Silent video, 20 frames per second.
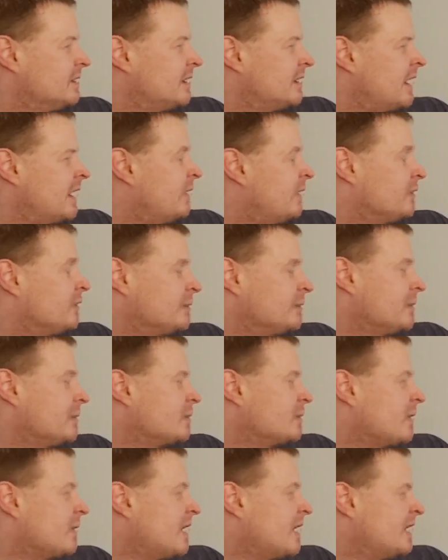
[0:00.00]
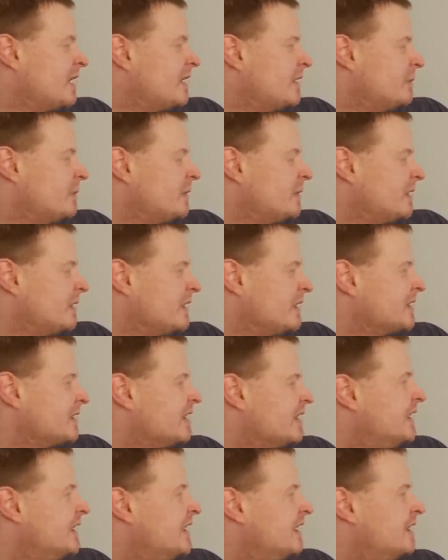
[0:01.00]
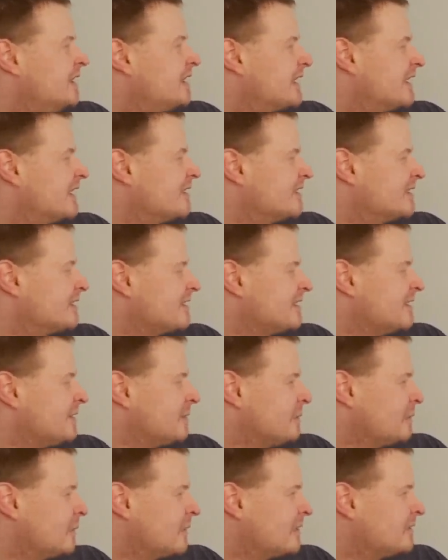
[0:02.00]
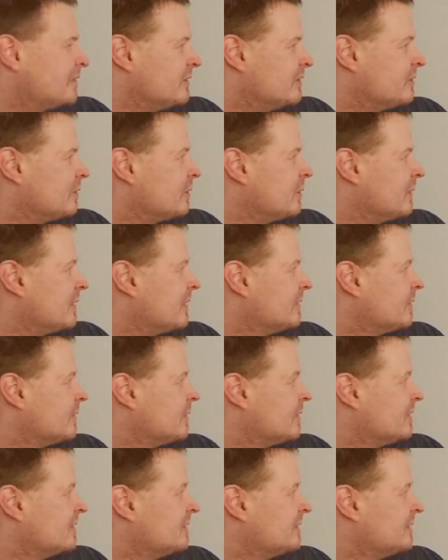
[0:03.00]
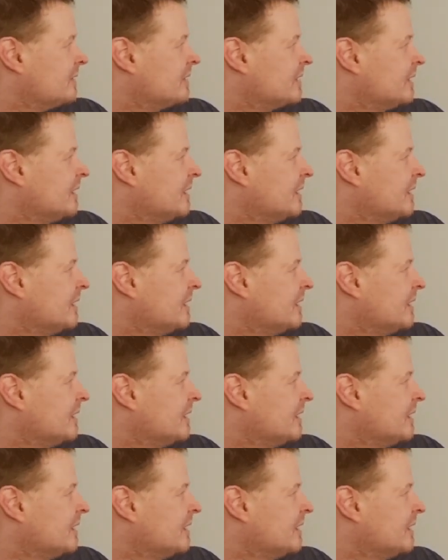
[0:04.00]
I don't remember why I didn't play. I think I just didn't want to for whatever reason.